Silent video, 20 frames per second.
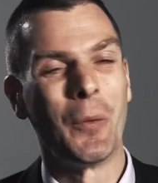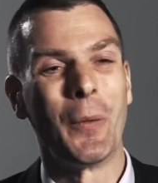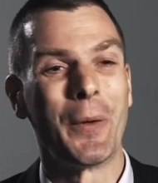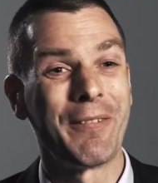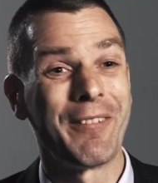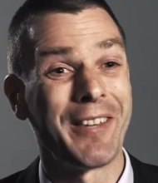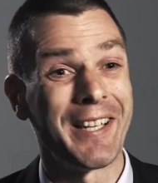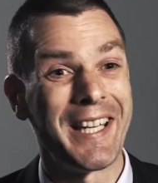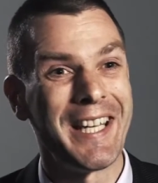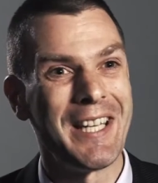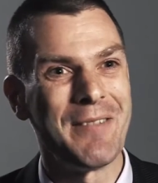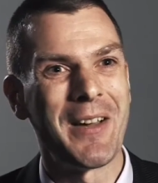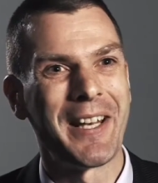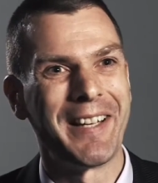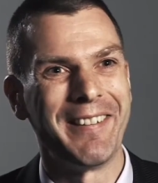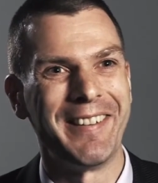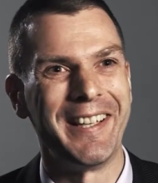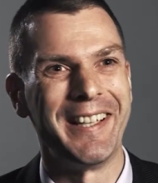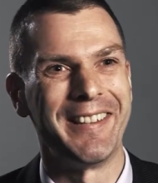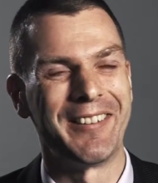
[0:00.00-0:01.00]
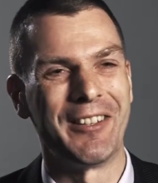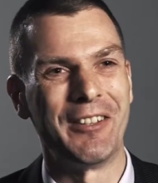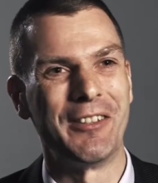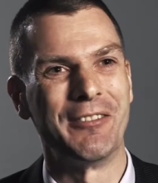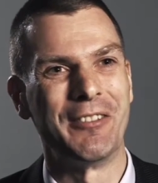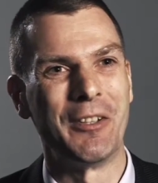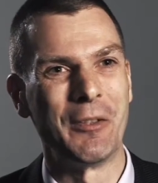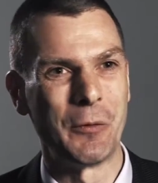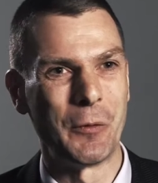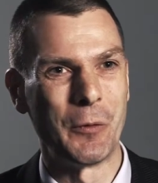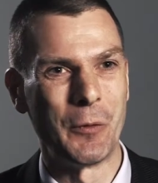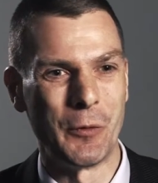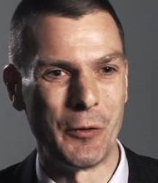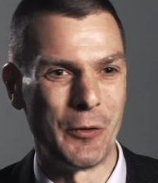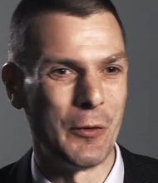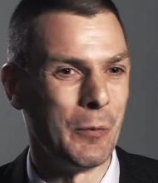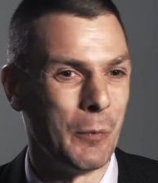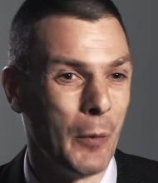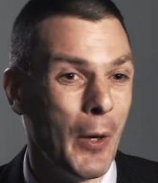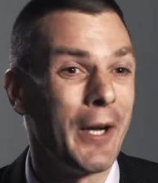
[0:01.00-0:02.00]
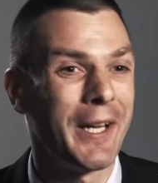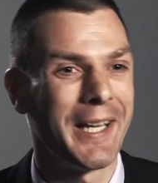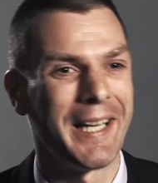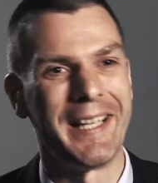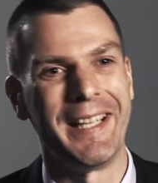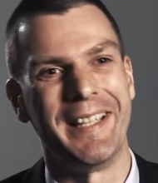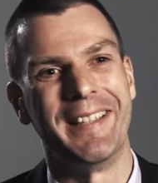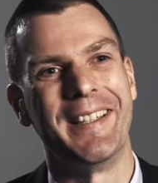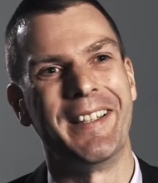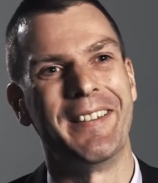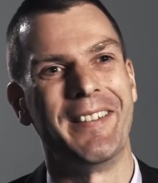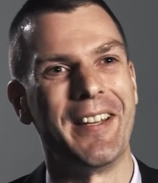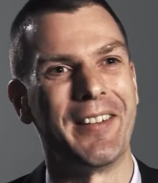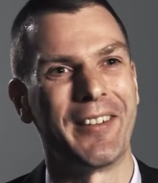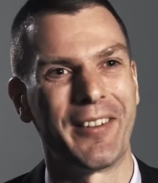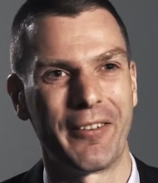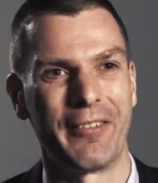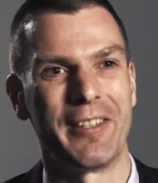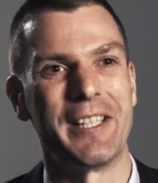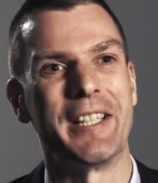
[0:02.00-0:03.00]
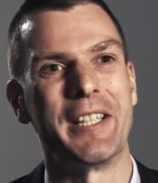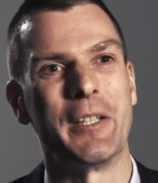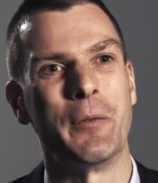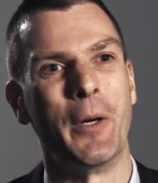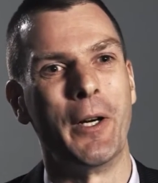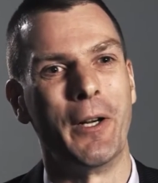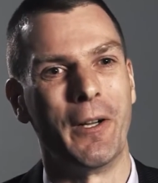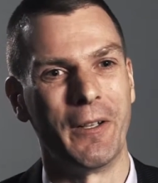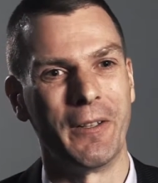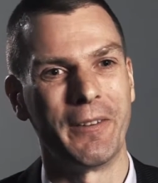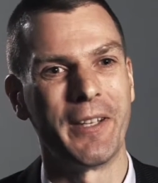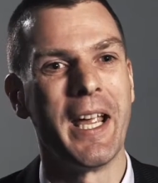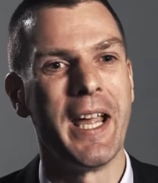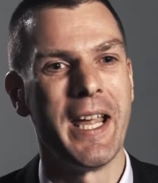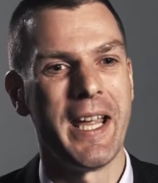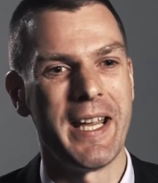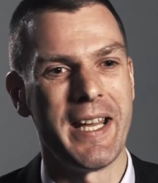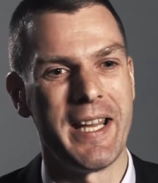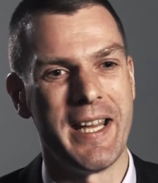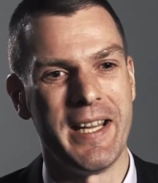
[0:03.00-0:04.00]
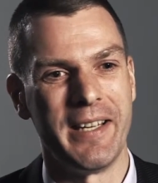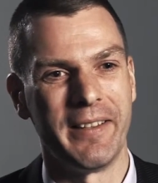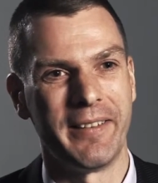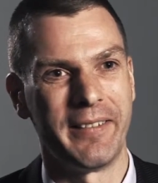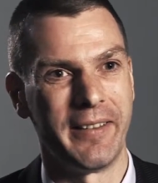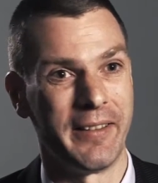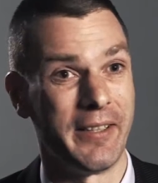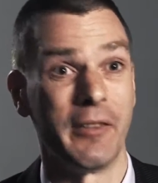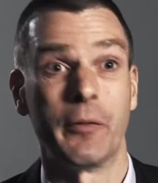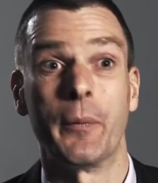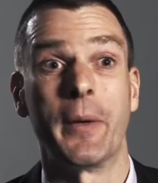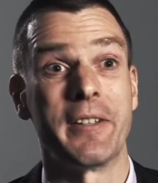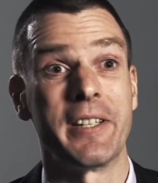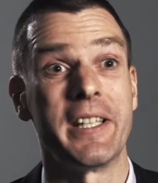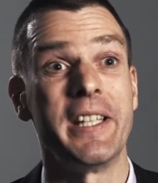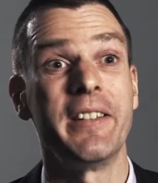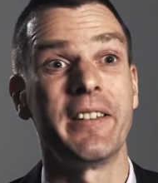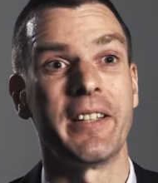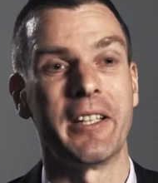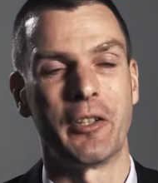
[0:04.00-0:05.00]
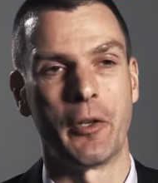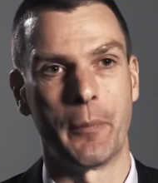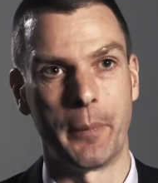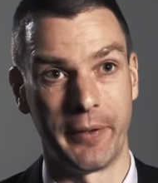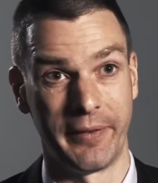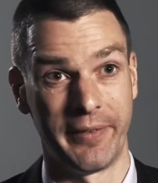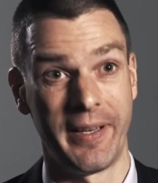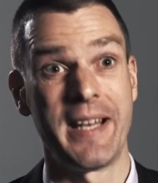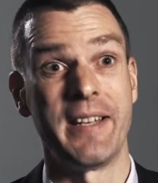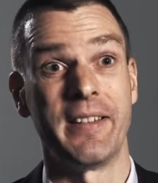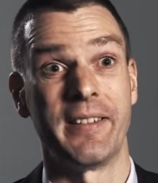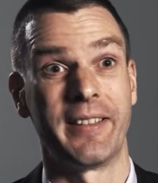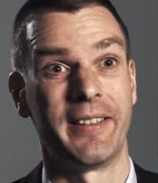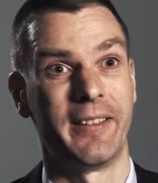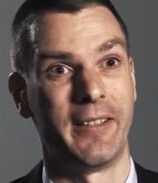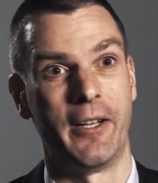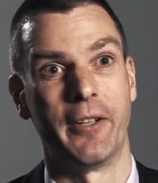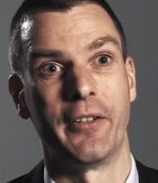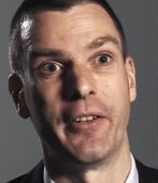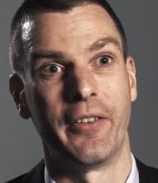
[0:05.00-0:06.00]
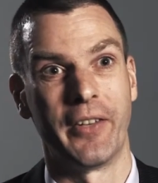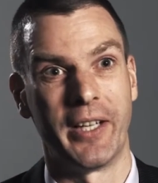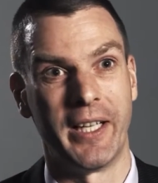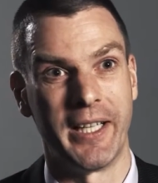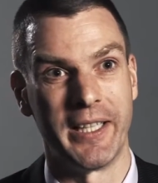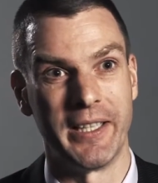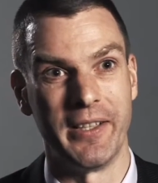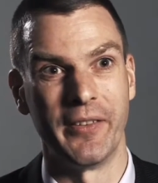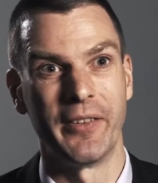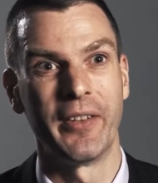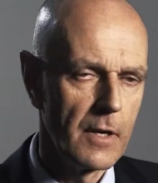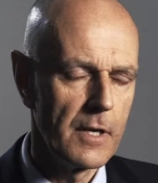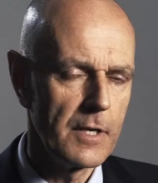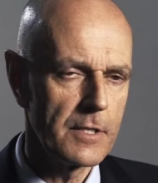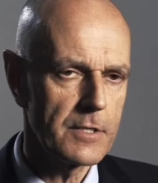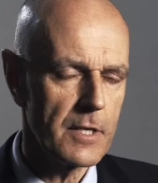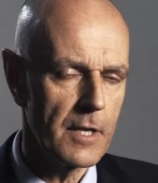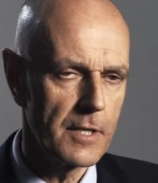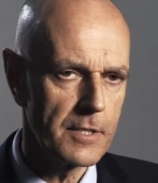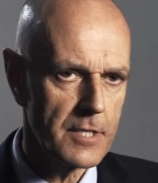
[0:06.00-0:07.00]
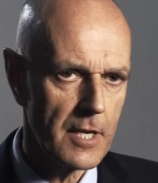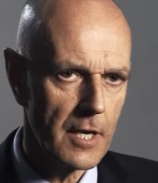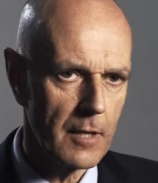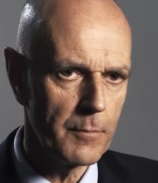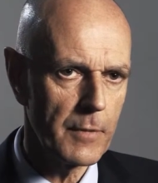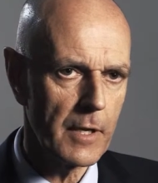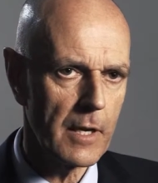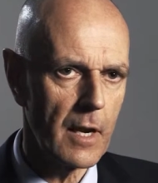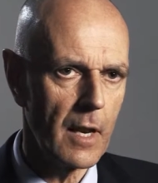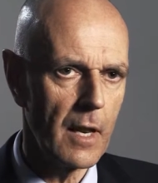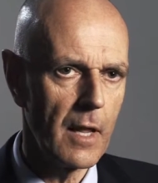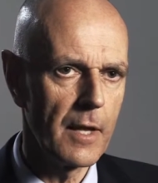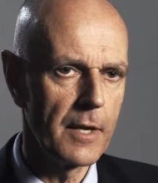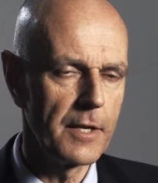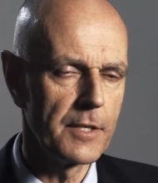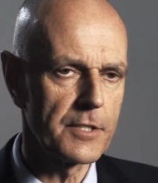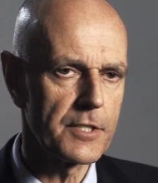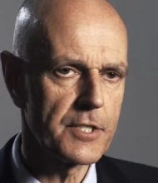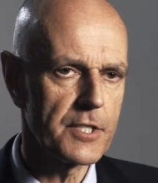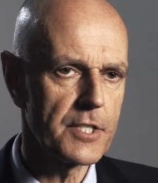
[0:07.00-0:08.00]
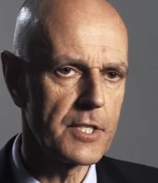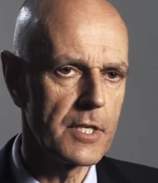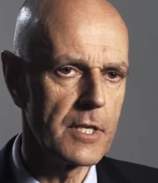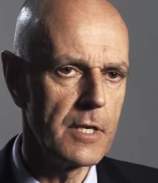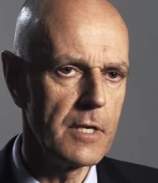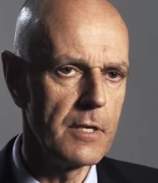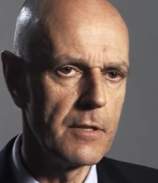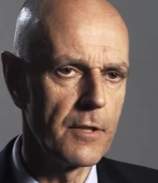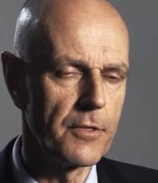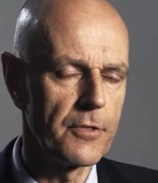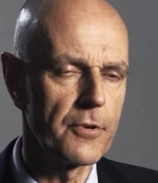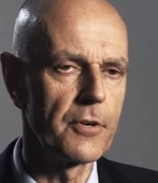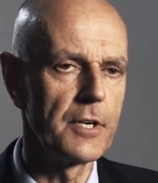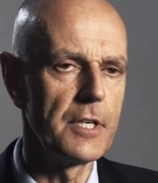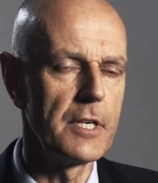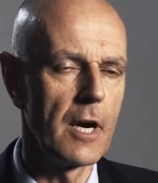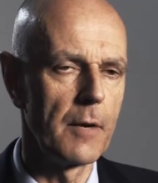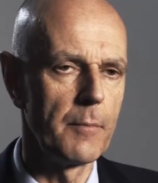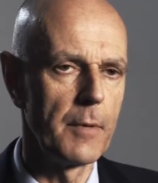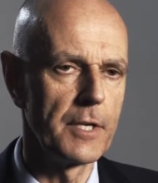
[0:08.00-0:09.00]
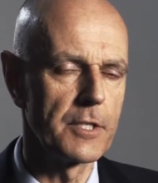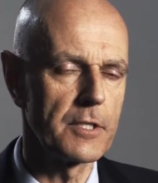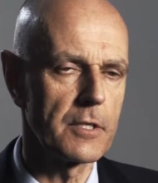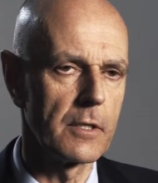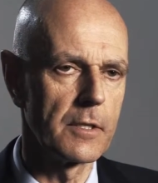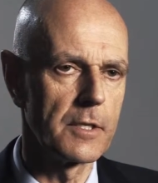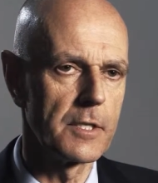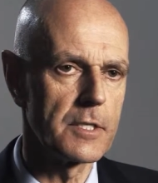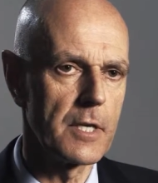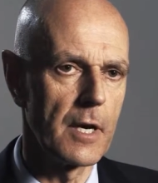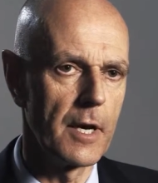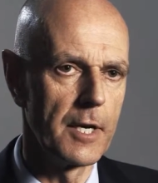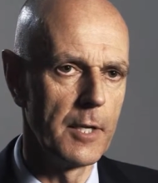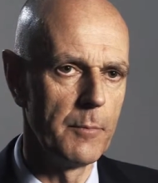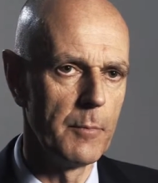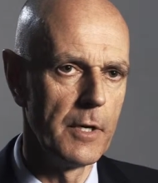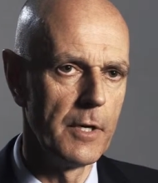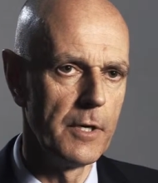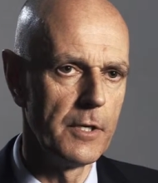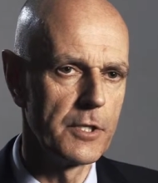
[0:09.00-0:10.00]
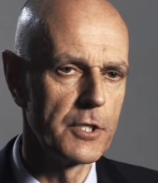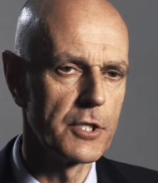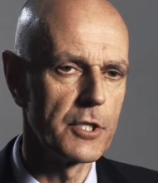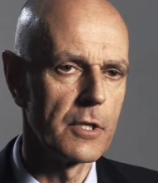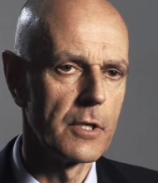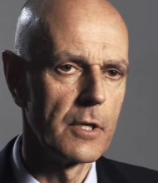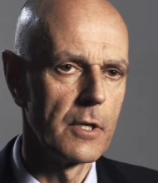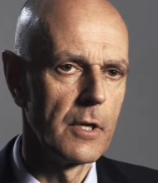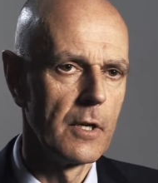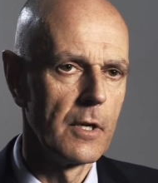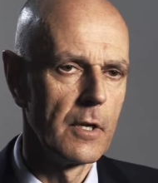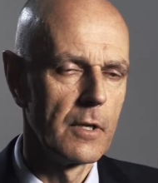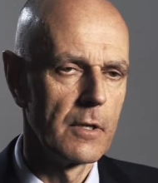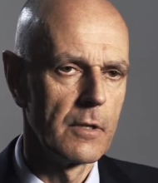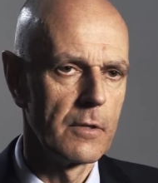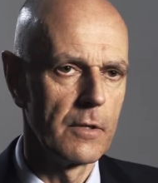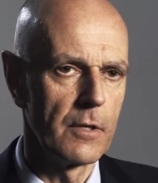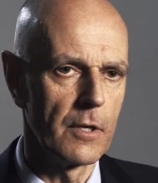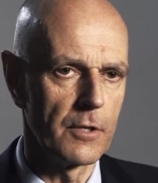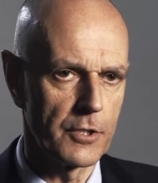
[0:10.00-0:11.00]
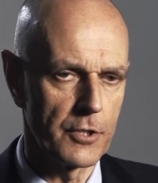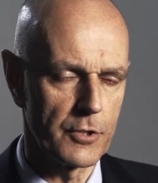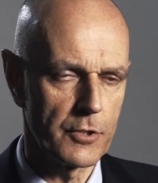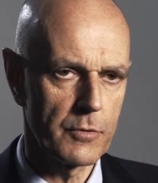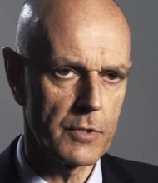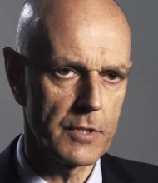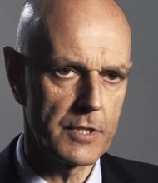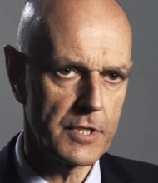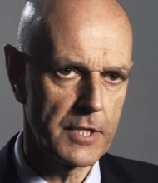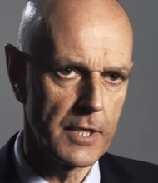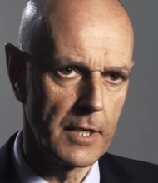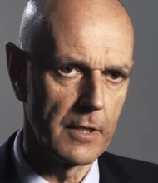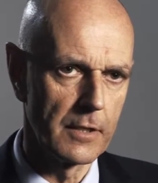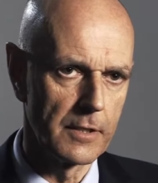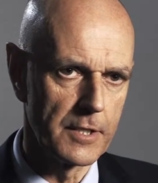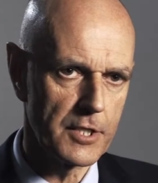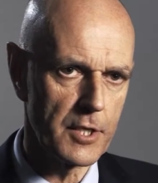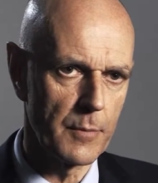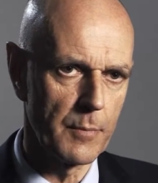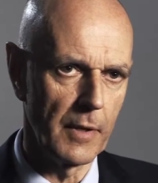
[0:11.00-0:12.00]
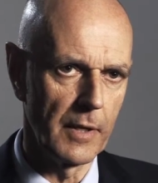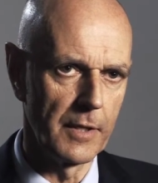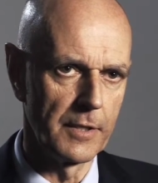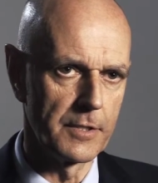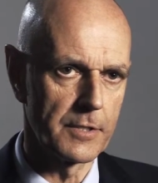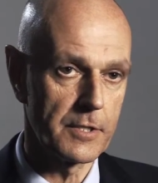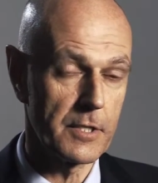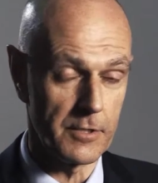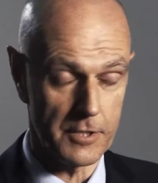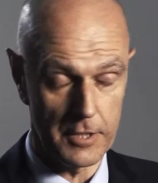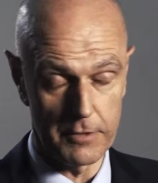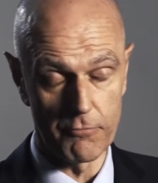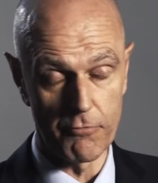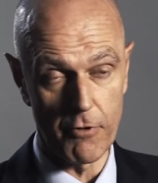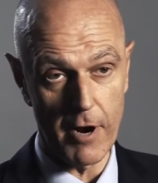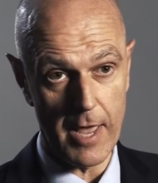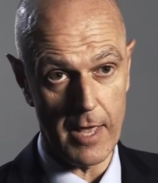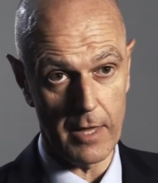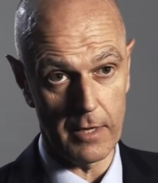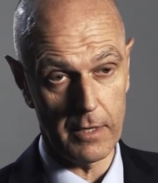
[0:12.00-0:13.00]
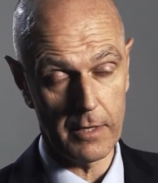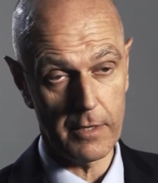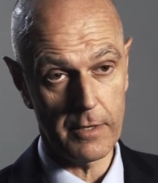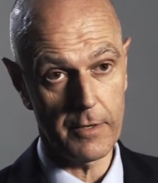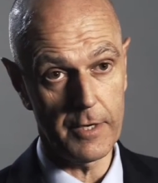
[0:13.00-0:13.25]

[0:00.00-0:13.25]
One of the key benefits of working in this 3D world is that it's much easier to present our designs. It's helped the clients see the three-dimensional design emerge, not just single disciplines, because in rail